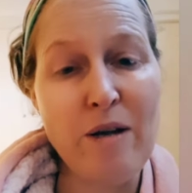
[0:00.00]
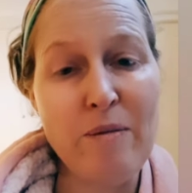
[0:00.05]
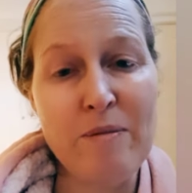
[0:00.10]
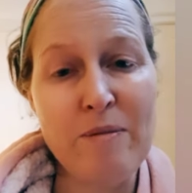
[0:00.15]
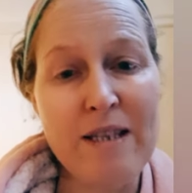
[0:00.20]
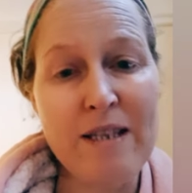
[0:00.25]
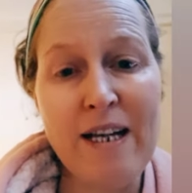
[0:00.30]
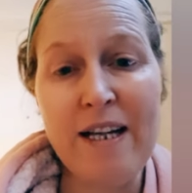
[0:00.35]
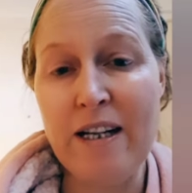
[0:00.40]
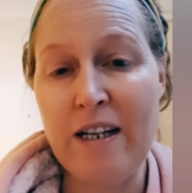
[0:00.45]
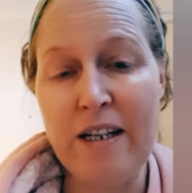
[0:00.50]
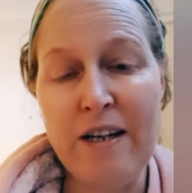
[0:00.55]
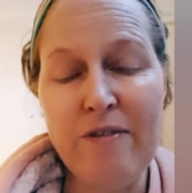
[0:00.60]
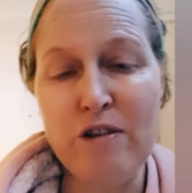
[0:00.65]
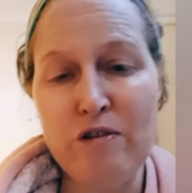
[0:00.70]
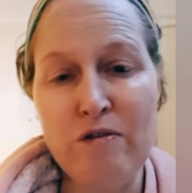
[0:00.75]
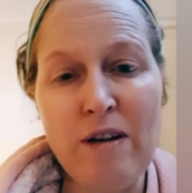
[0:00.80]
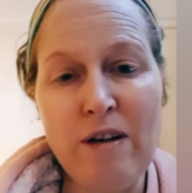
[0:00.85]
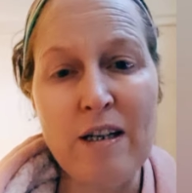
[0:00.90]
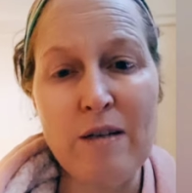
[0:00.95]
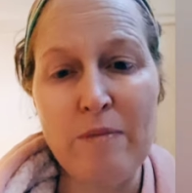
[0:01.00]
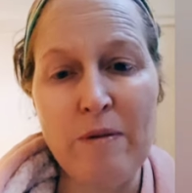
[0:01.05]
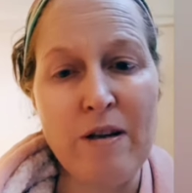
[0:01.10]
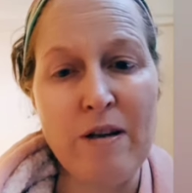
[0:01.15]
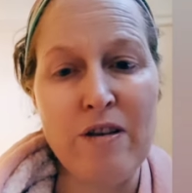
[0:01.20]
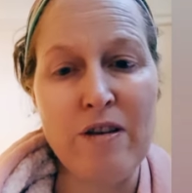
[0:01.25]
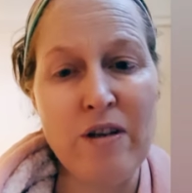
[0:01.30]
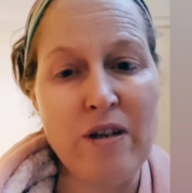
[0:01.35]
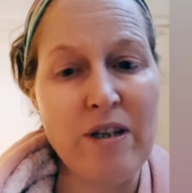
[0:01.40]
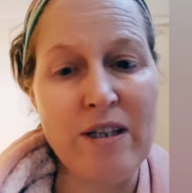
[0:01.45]
Do you get what I'm saying? I never
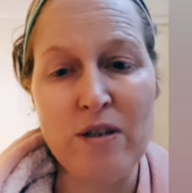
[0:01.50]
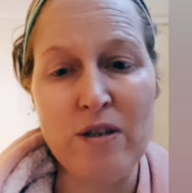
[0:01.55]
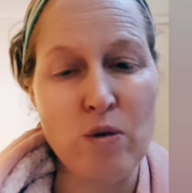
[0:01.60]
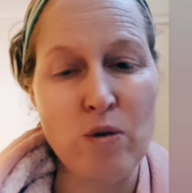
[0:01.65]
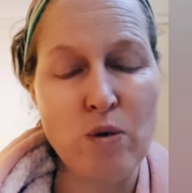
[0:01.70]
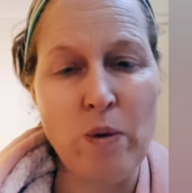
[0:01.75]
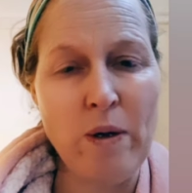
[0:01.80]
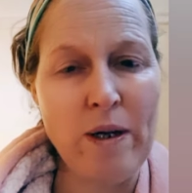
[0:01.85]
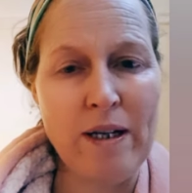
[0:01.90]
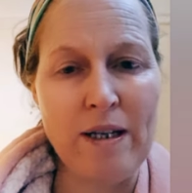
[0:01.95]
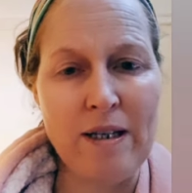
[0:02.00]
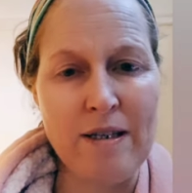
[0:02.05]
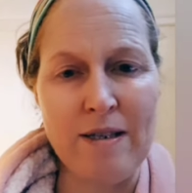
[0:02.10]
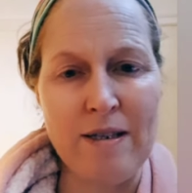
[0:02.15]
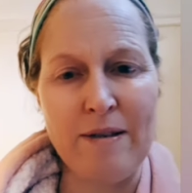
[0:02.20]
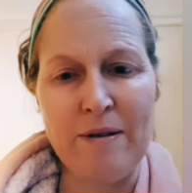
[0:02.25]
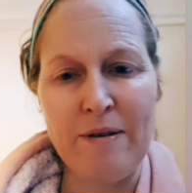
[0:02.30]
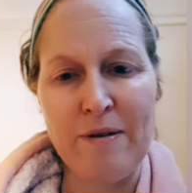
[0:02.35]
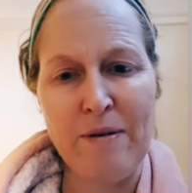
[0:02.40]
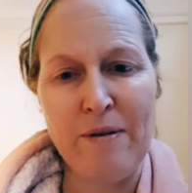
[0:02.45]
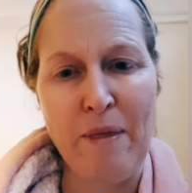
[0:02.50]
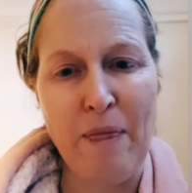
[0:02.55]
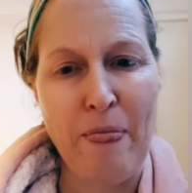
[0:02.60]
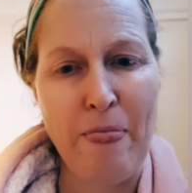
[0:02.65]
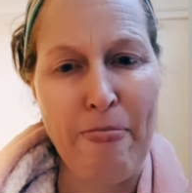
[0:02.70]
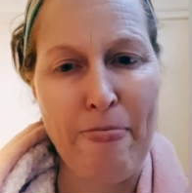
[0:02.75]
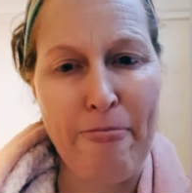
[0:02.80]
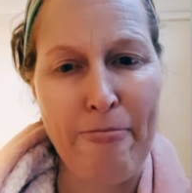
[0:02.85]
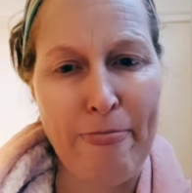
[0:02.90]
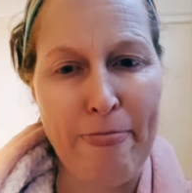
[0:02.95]
drank in my 30s or
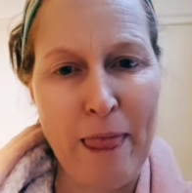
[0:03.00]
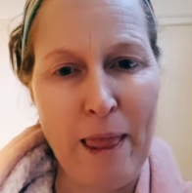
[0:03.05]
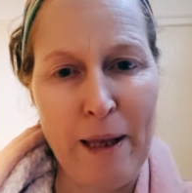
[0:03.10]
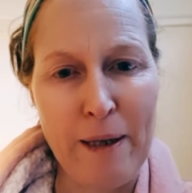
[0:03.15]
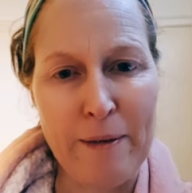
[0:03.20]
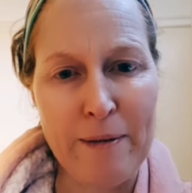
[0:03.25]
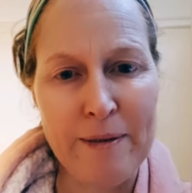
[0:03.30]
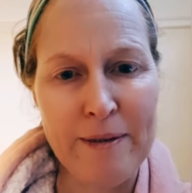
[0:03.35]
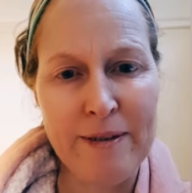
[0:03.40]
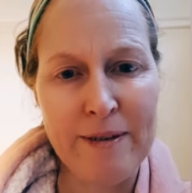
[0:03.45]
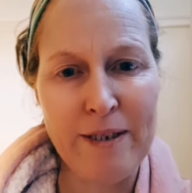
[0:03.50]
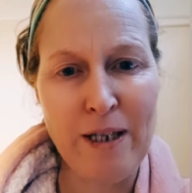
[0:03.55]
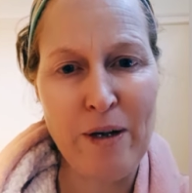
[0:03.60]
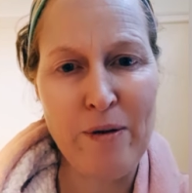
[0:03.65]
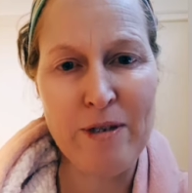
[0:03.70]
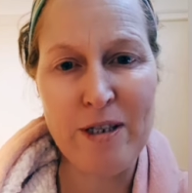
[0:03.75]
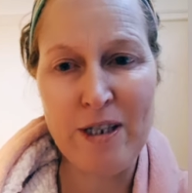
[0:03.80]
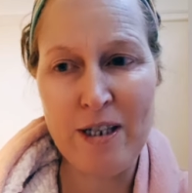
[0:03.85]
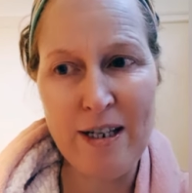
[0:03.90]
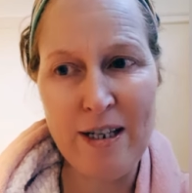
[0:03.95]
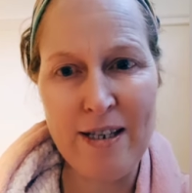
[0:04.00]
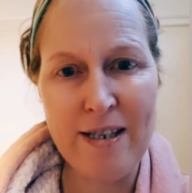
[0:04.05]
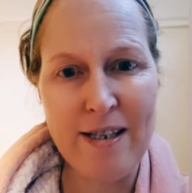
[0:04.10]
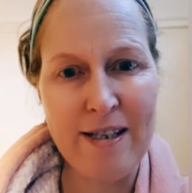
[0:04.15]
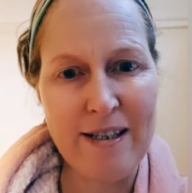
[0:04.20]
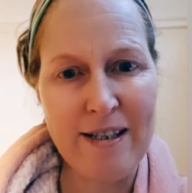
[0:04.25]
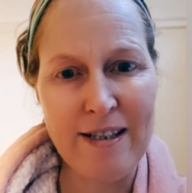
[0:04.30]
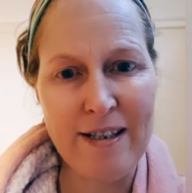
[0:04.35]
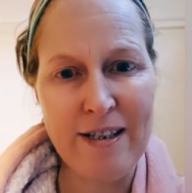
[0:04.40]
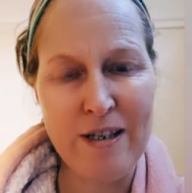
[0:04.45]
20s. So
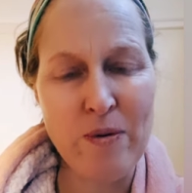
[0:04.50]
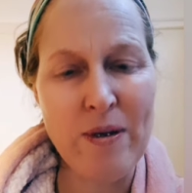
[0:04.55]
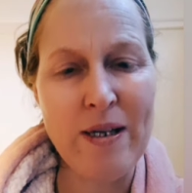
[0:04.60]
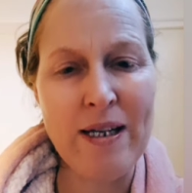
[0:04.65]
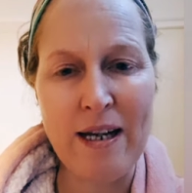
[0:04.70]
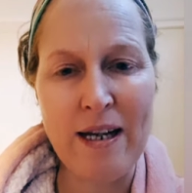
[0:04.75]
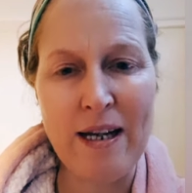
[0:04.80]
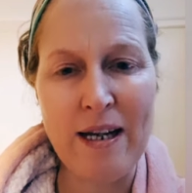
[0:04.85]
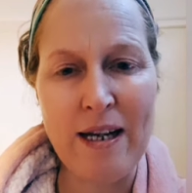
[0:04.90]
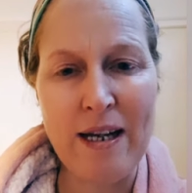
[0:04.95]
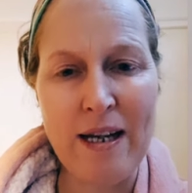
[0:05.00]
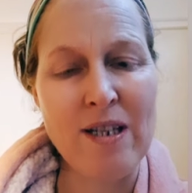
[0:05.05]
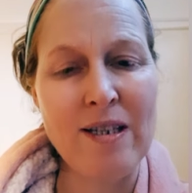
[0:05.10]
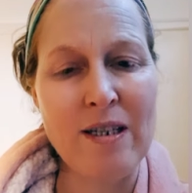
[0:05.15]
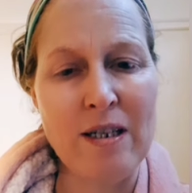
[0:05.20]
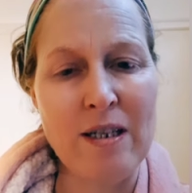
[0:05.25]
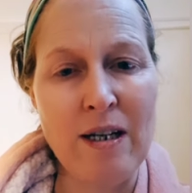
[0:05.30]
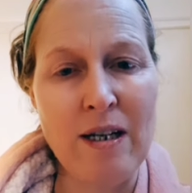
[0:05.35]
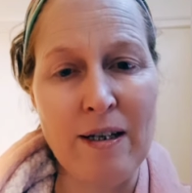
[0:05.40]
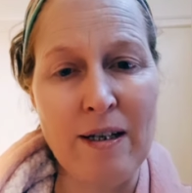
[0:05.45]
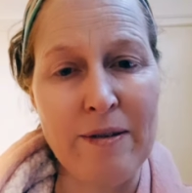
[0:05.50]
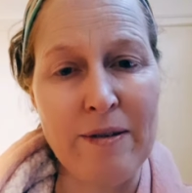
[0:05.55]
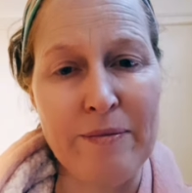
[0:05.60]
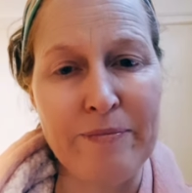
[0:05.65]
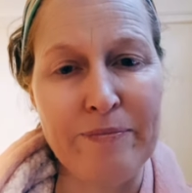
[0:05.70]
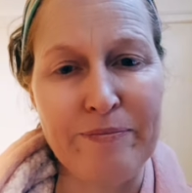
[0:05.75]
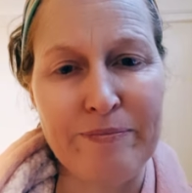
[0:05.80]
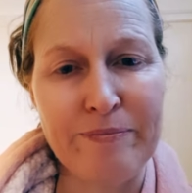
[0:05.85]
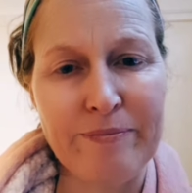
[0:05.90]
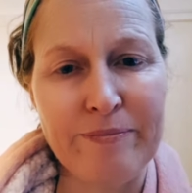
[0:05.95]
she's doing it when she's
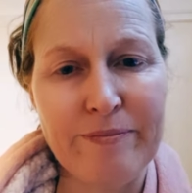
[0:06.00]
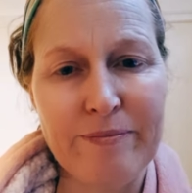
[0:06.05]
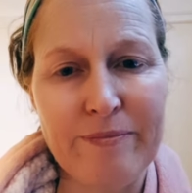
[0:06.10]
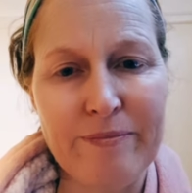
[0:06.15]
young.